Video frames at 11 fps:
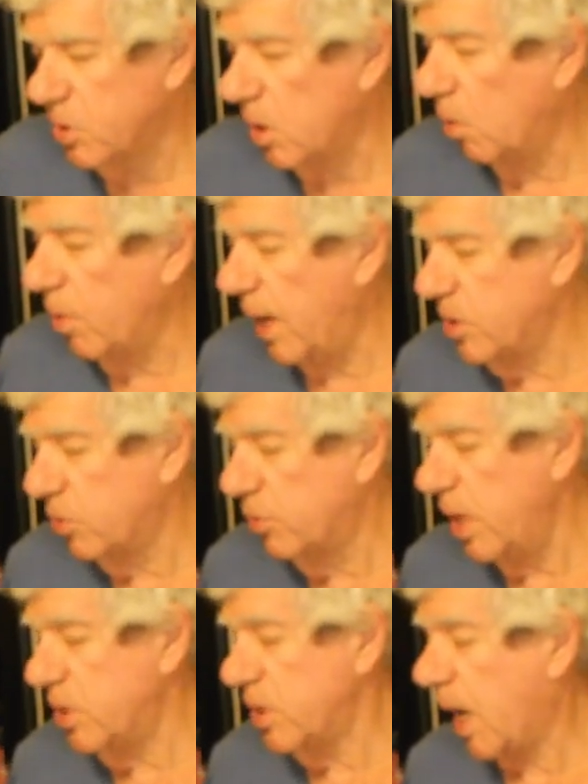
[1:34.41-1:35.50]
So that's the
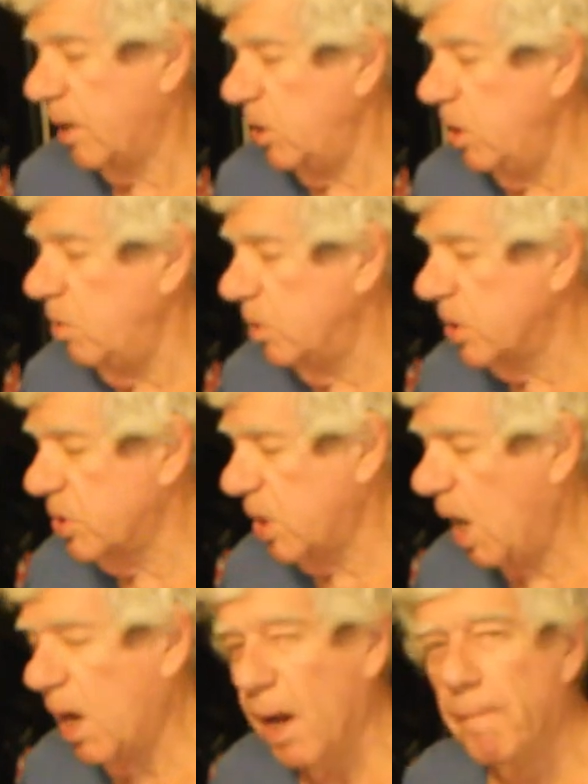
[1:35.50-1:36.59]
reason I tuned this
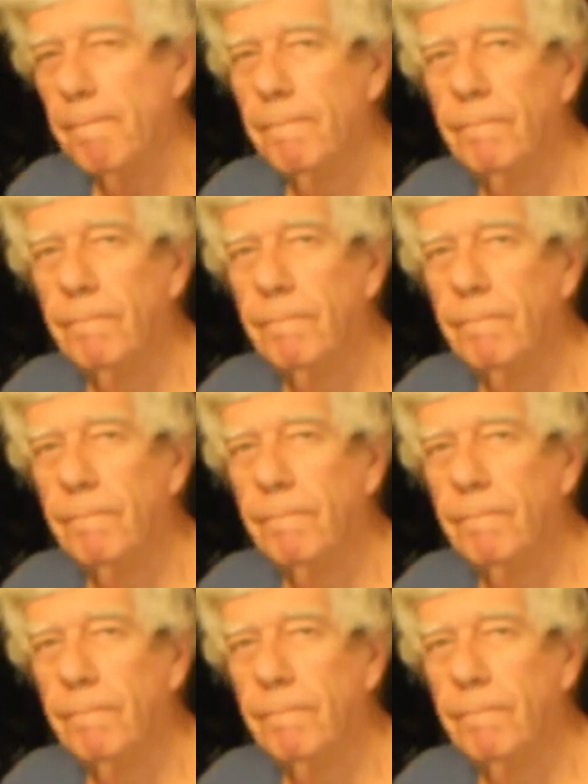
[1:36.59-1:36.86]
tom